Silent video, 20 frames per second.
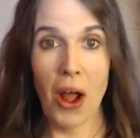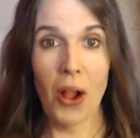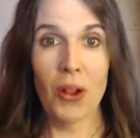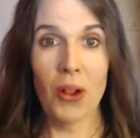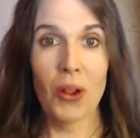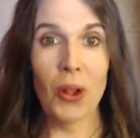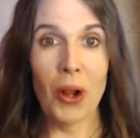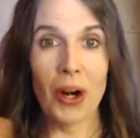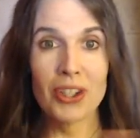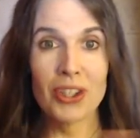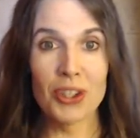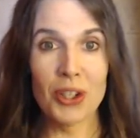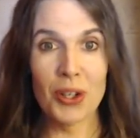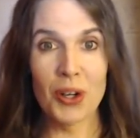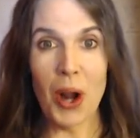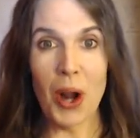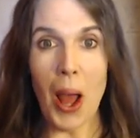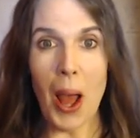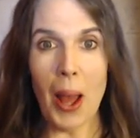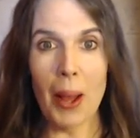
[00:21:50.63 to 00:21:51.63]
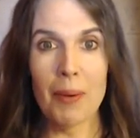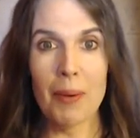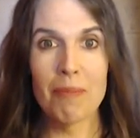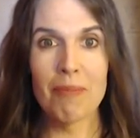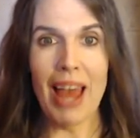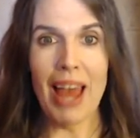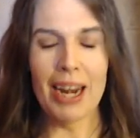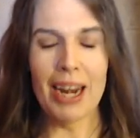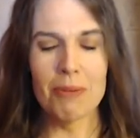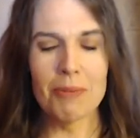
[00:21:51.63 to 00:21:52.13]
larger
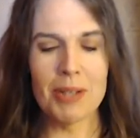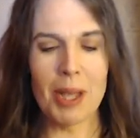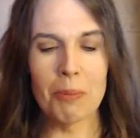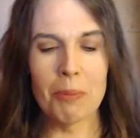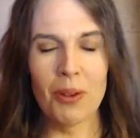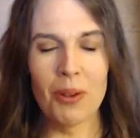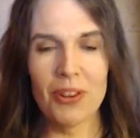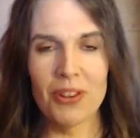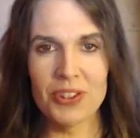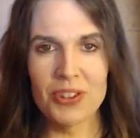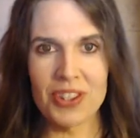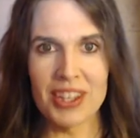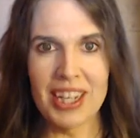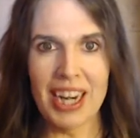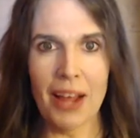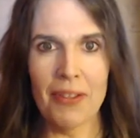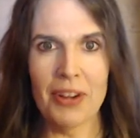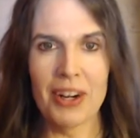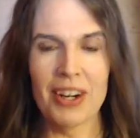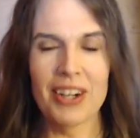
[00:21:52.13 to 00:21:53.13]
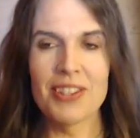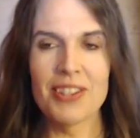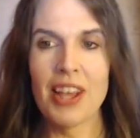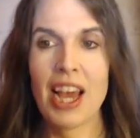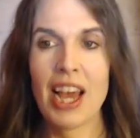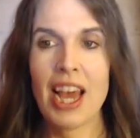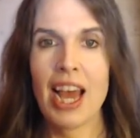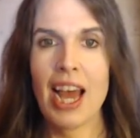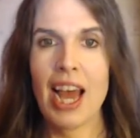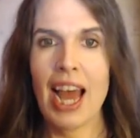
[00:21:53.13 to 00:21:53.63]
Adam's apples than others.
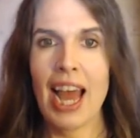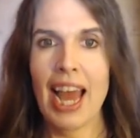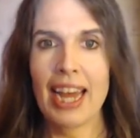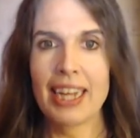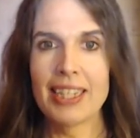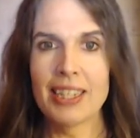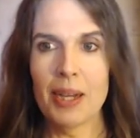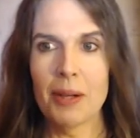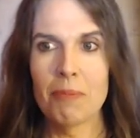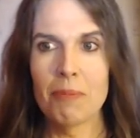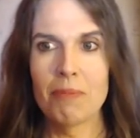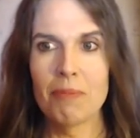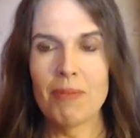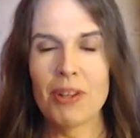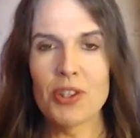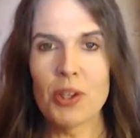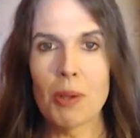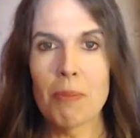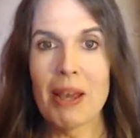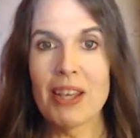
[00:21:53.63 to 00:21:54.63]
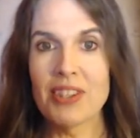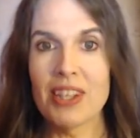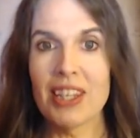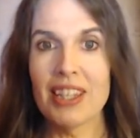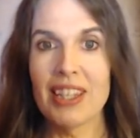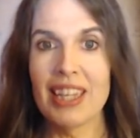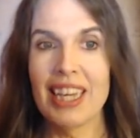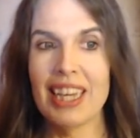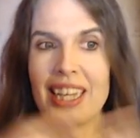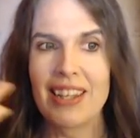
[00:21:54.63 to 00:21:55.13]
And so
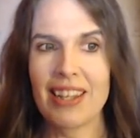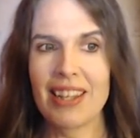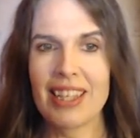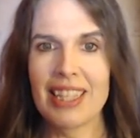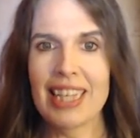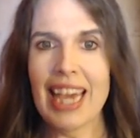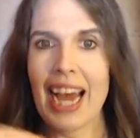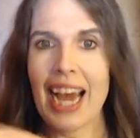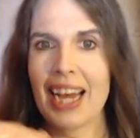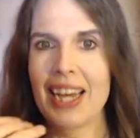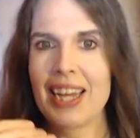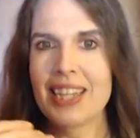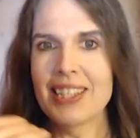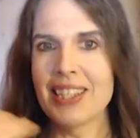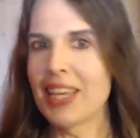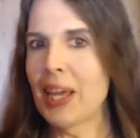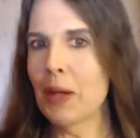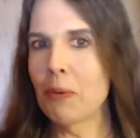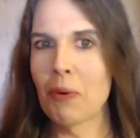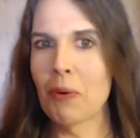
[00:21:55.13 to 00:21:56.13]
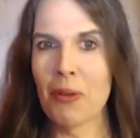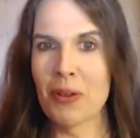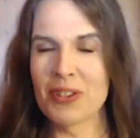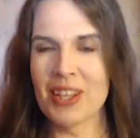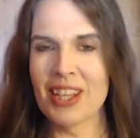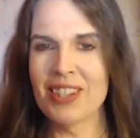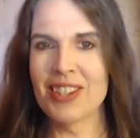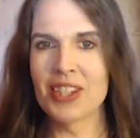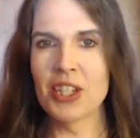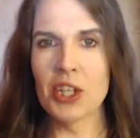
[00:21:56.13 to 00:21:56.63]
basically, yeah, it's again one of those
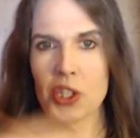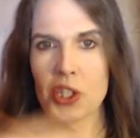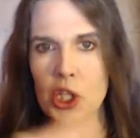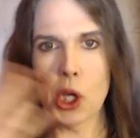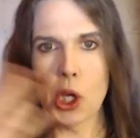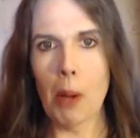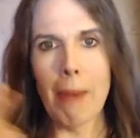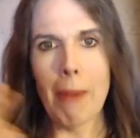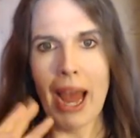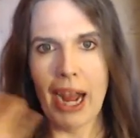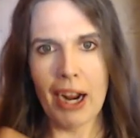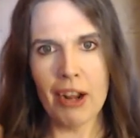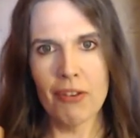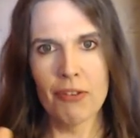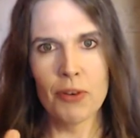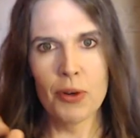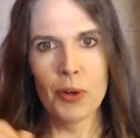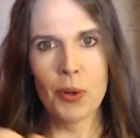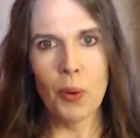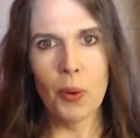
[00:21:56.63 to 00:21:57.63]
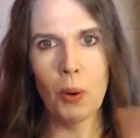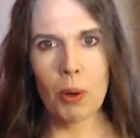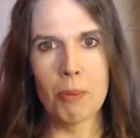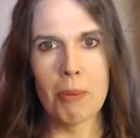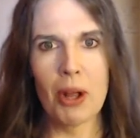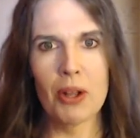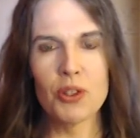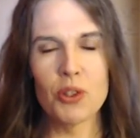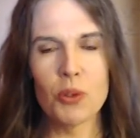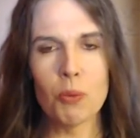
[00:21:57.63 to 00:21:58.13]
things that doesn't go back through
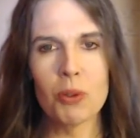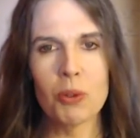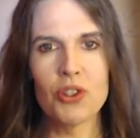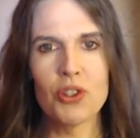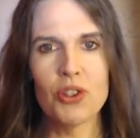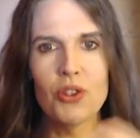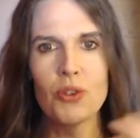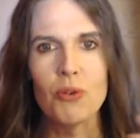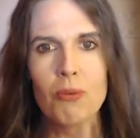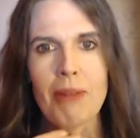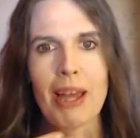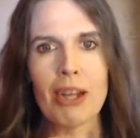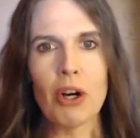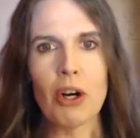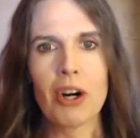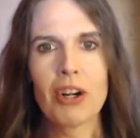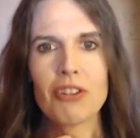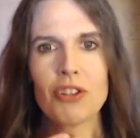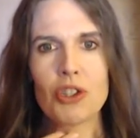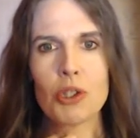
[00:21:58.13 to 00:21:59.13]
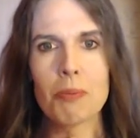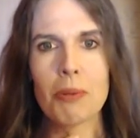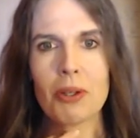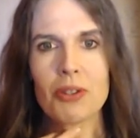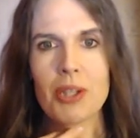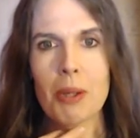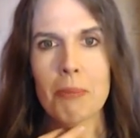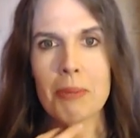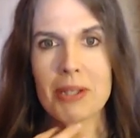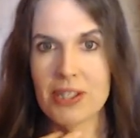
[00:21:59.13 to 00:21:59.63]
hormones. Once that cartilage is
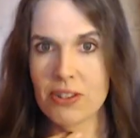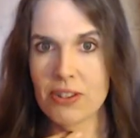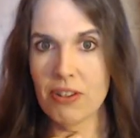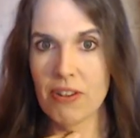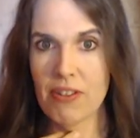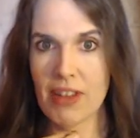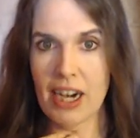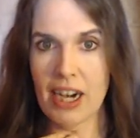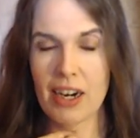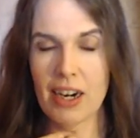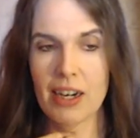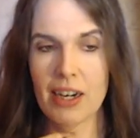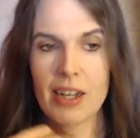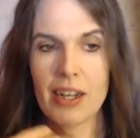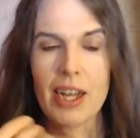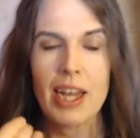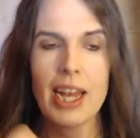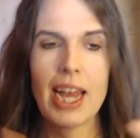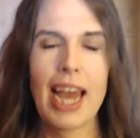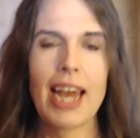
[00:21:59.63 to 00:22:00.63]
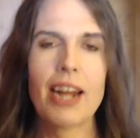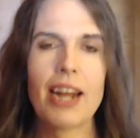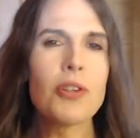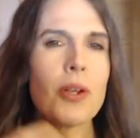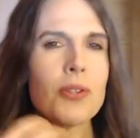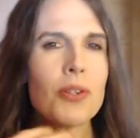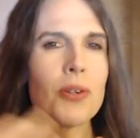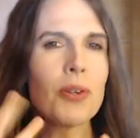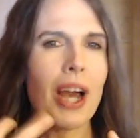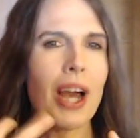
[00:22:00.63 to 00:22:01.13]
built up, it's still there. And it's
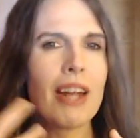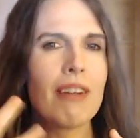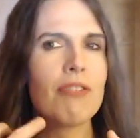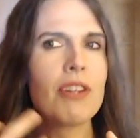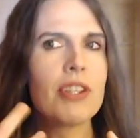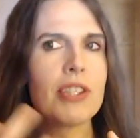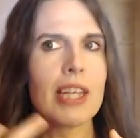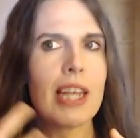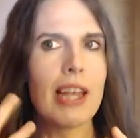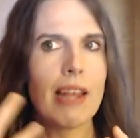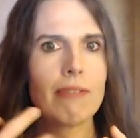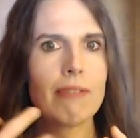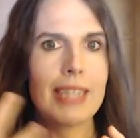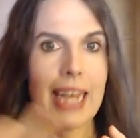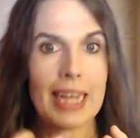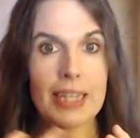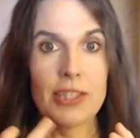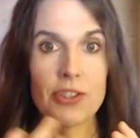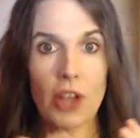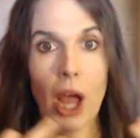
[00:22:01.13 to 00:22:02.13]
also kind of this dense